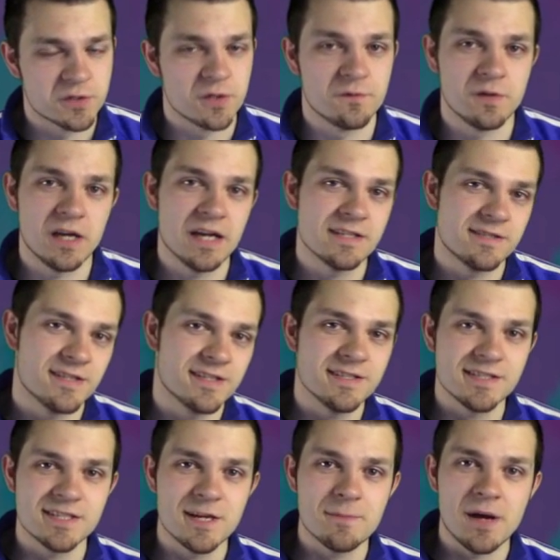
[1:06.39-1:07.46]
So if you guys didn't
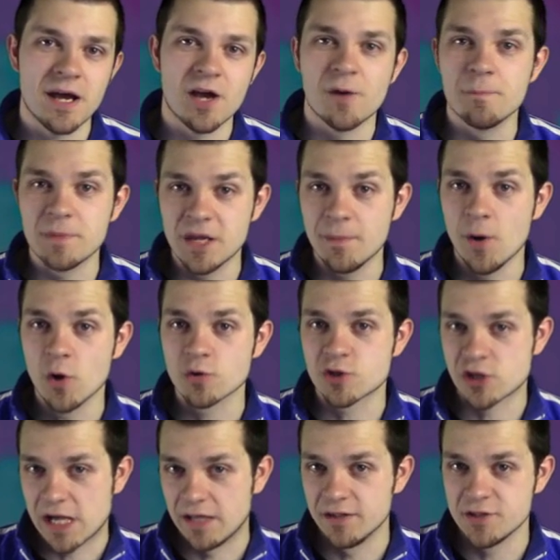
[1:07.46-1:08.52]
see my amiibo
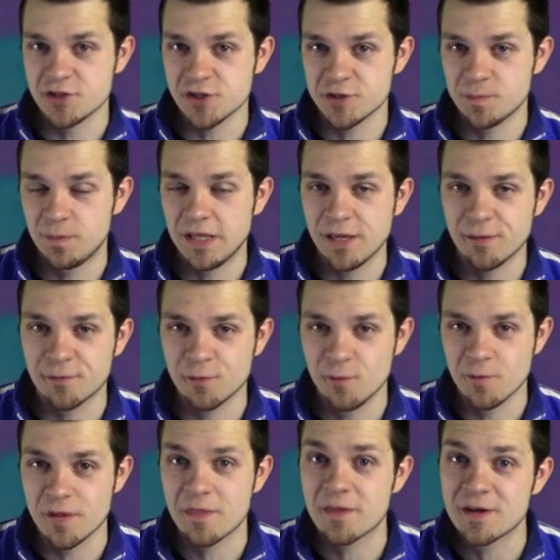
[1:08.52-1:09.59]
challenges playthrough
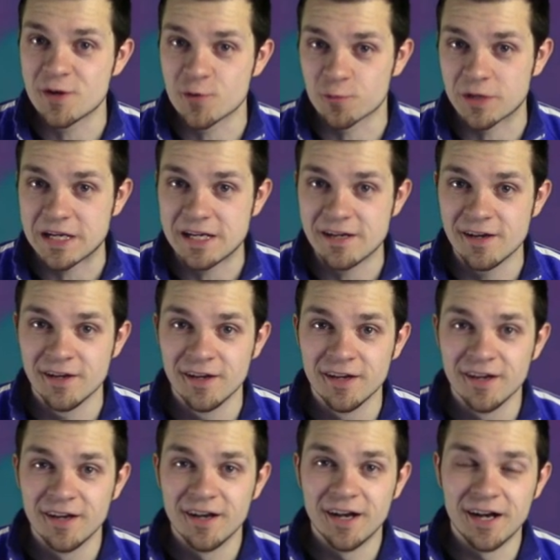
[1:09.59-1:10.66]
with the green
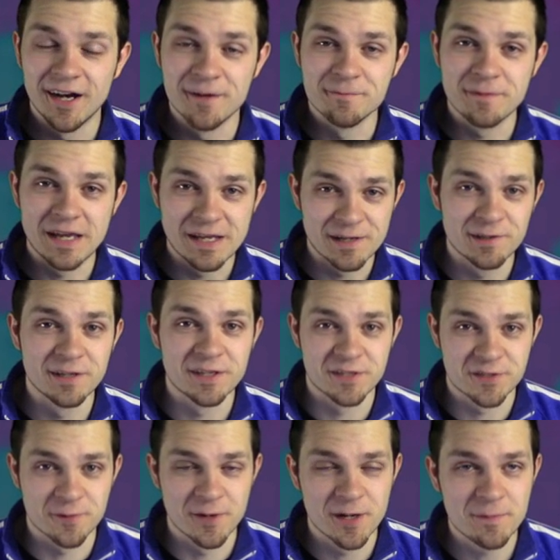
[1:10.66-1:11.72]
um, inkling
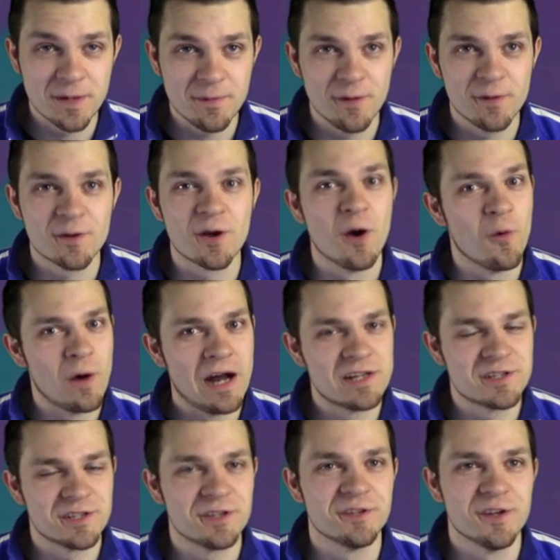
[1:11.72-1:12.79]
squid amiibo, go
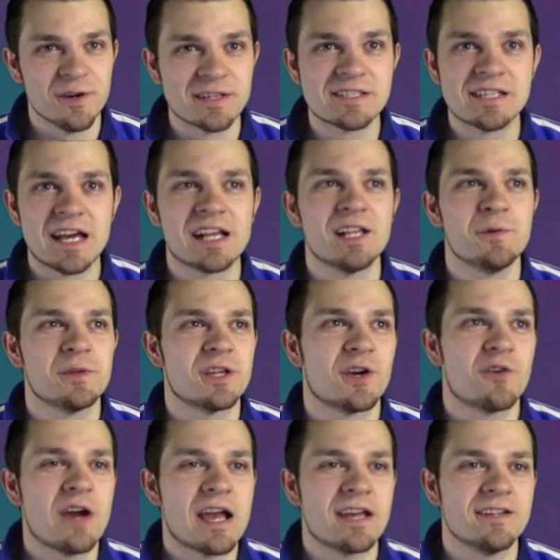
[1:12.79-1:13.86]
watch and you'll know exactly what the
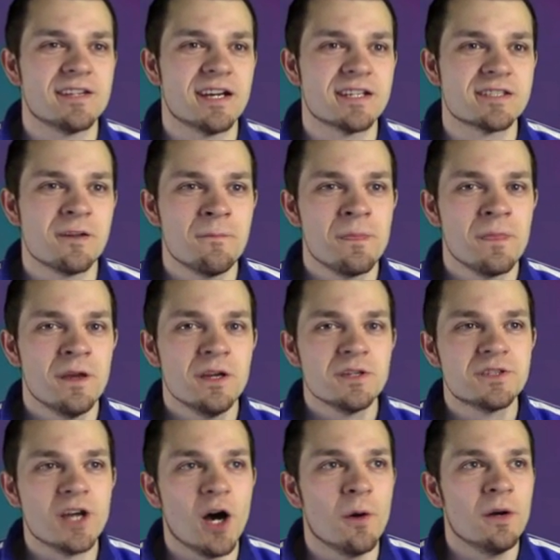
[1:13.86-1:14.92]
kraken does.
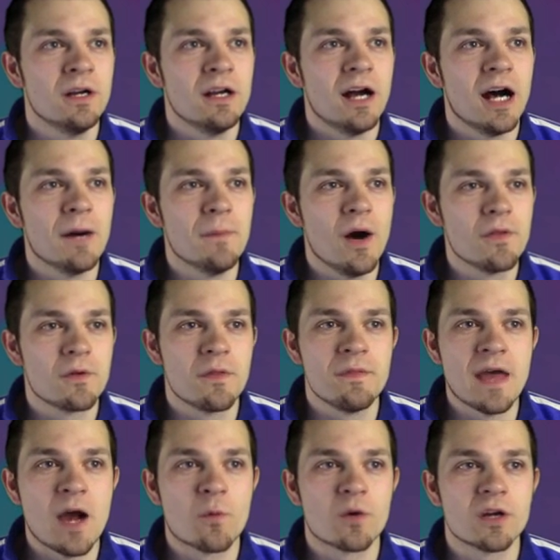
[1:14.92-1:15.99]
So um, other than
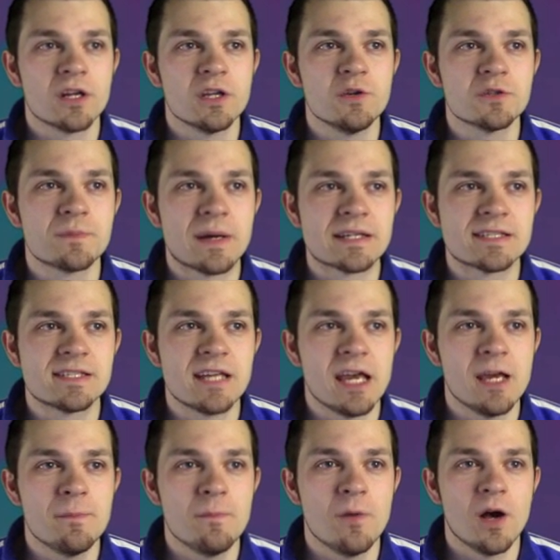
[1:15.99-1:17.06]
that, we're going to use my
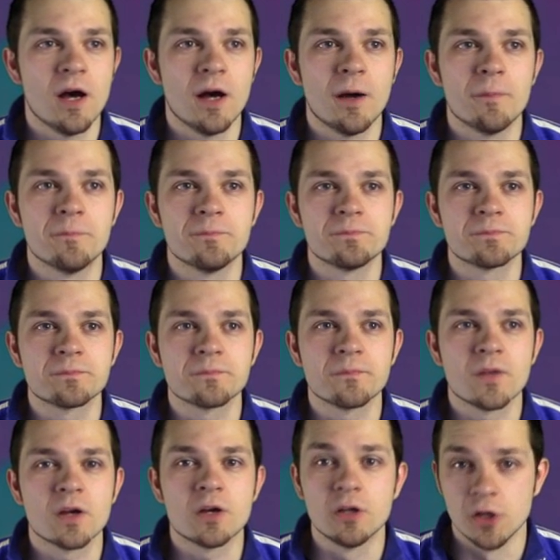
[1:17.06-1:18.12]
same um,
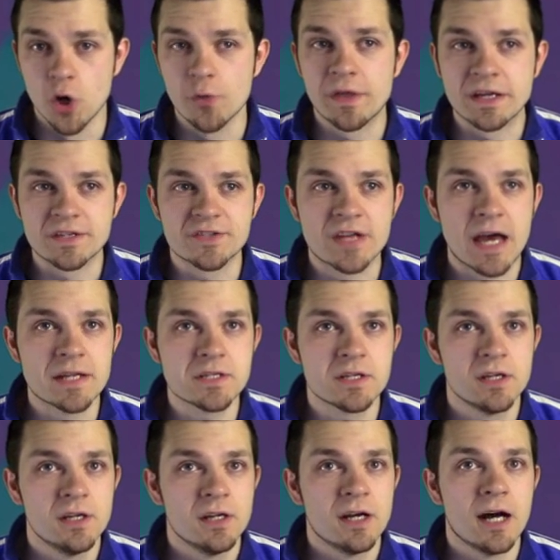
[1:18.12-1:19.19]
clothing set
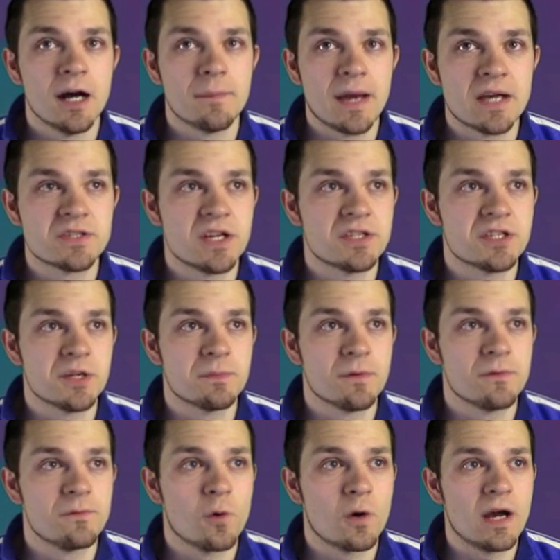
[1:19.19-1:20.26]
um, as I did
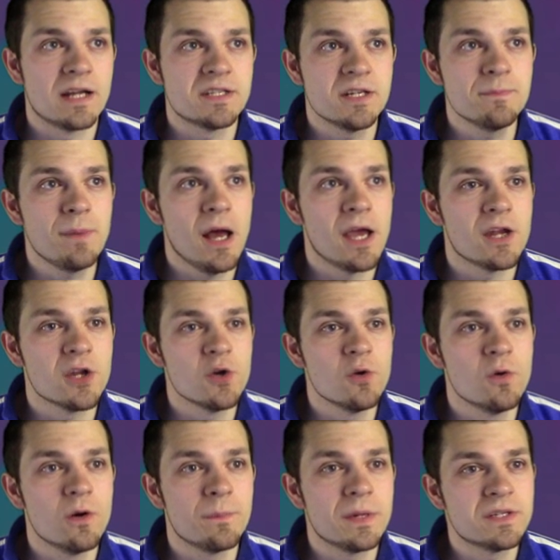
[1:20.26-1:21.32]
before. I did buy a
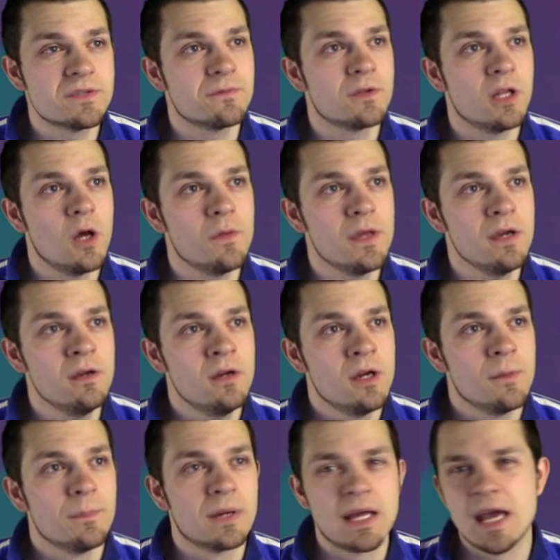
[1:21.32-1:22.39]
new piece of clothing,
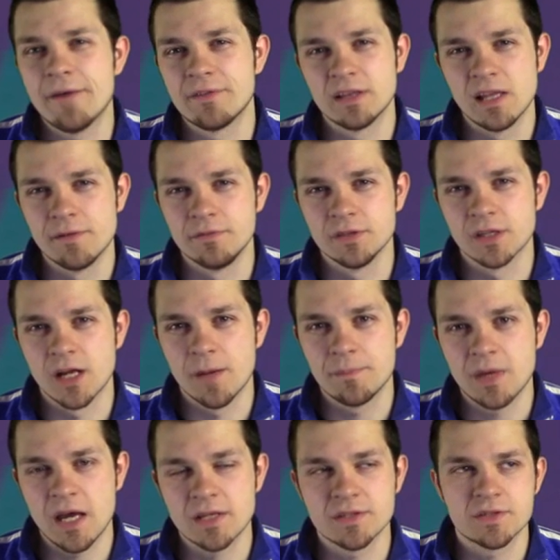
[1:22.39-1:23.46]
but I haven't leveled it up
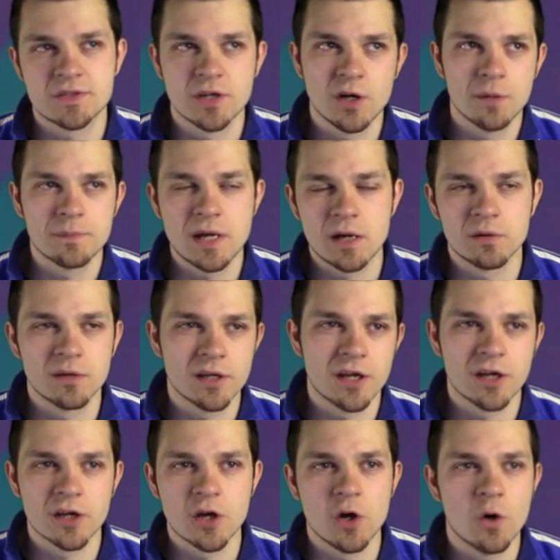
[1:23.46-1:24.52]
yet, so I'm not really
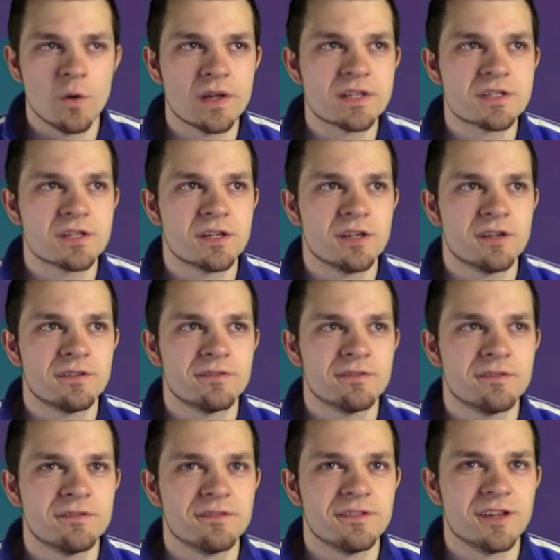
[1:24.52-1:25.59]
going to go into
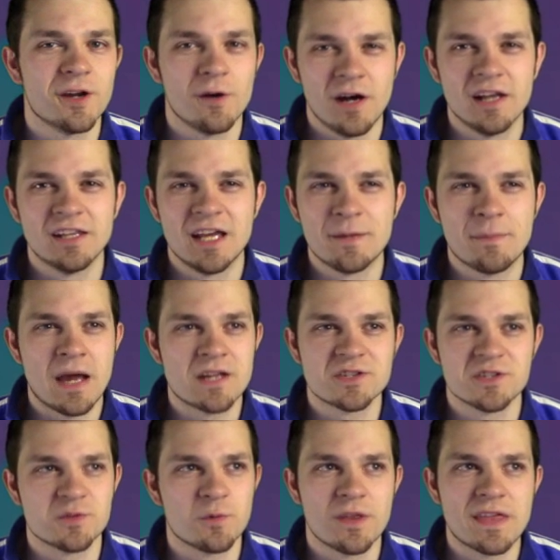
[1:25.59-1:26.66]
you know online
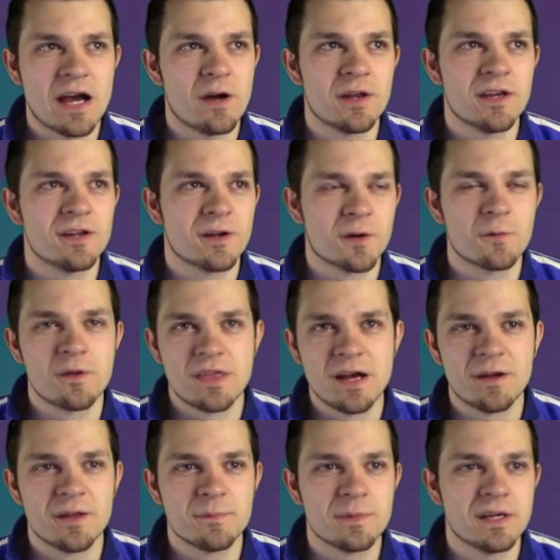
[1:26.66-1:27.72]
matches without it or
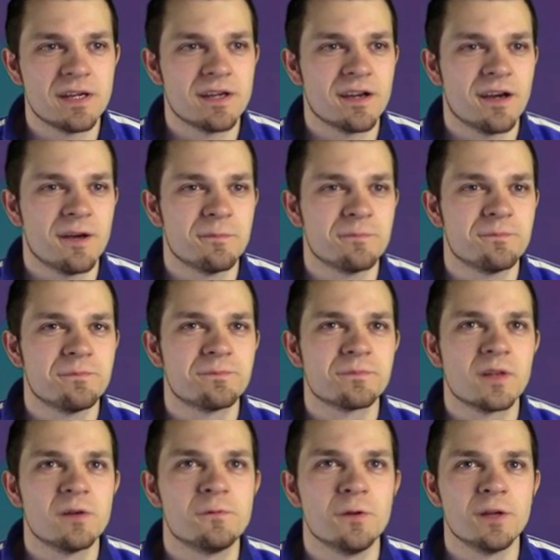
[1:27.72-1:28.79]
without it being um,
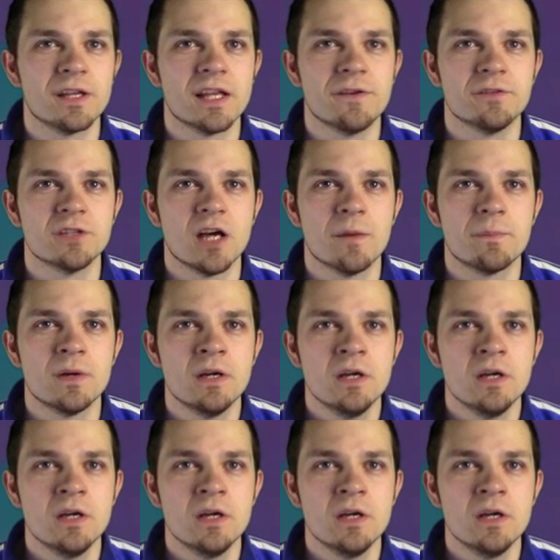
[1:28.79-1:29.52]
fully leveled up.